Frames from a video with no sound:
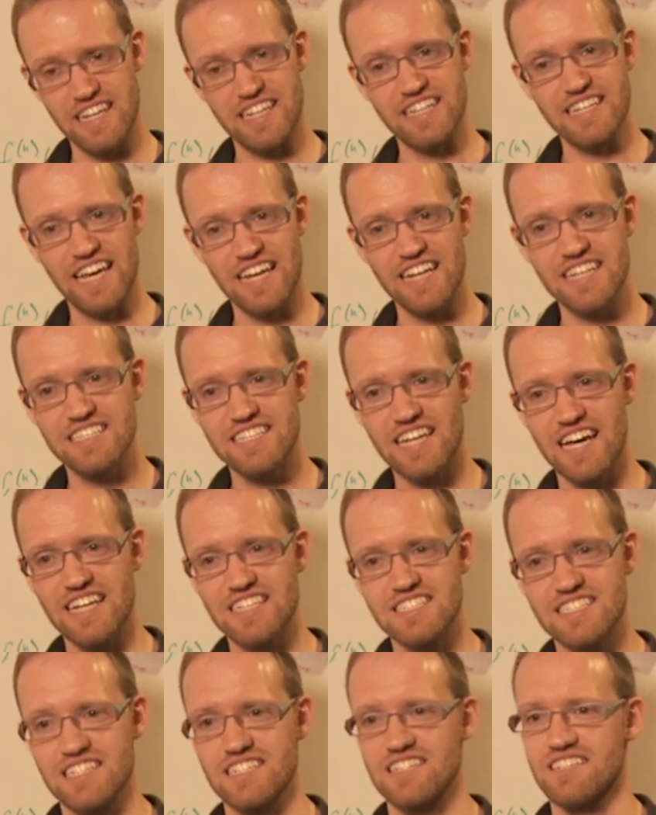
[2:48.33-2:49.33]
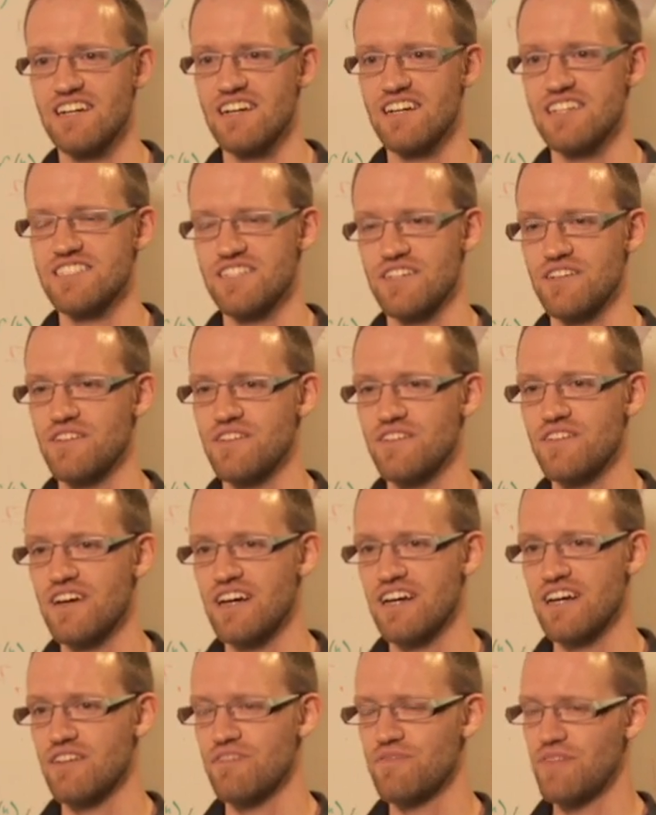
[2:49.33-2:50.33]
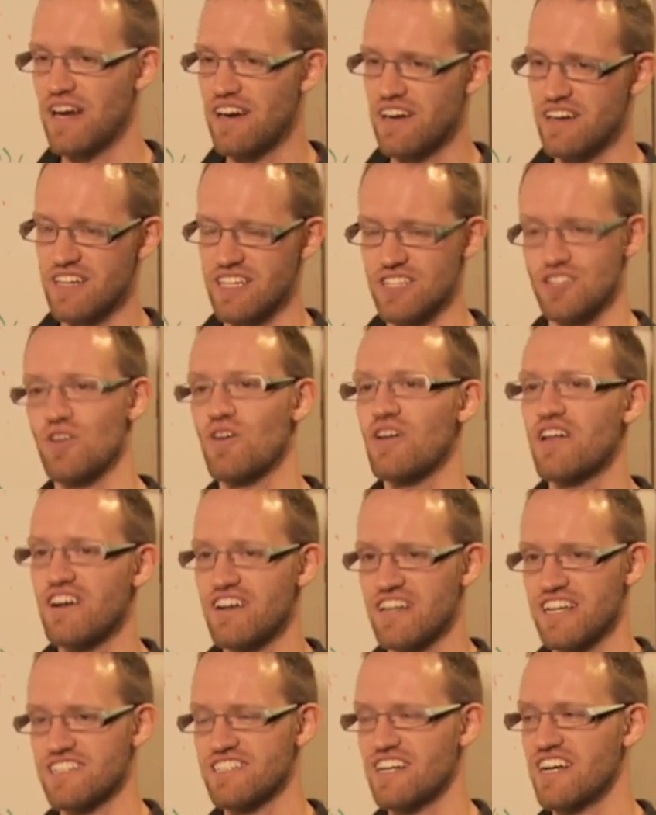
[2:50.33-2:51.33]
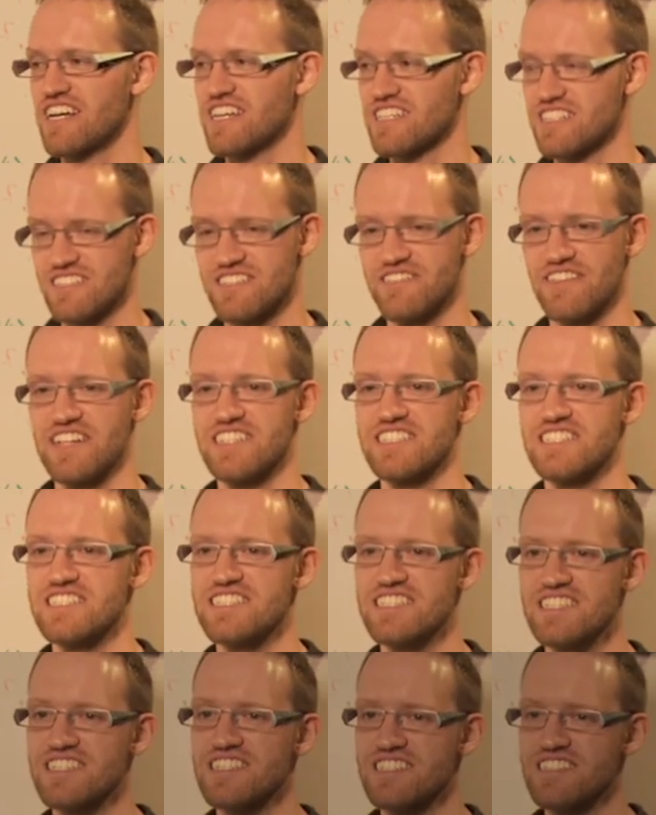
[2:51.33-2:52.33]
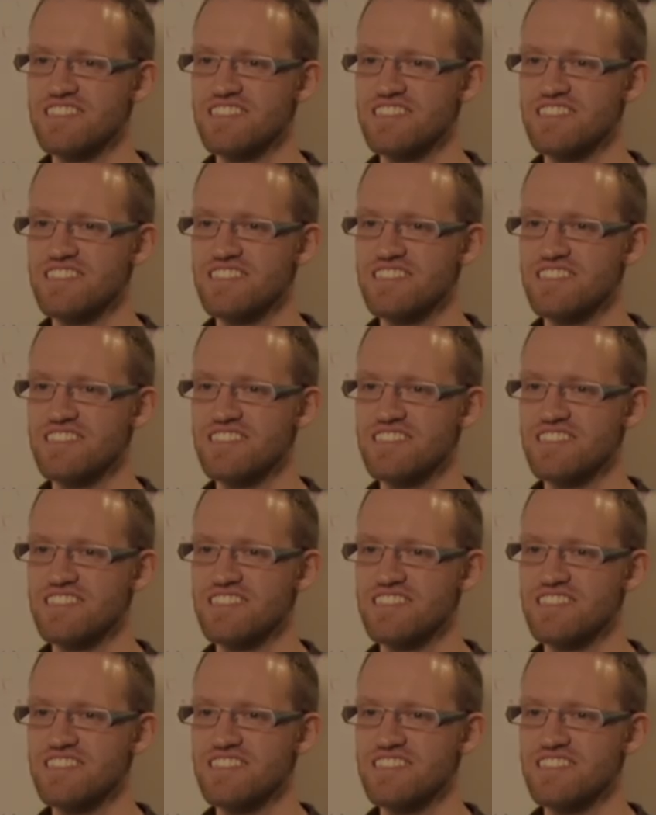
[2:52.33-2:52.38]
data sets and to also better control our electronic devices.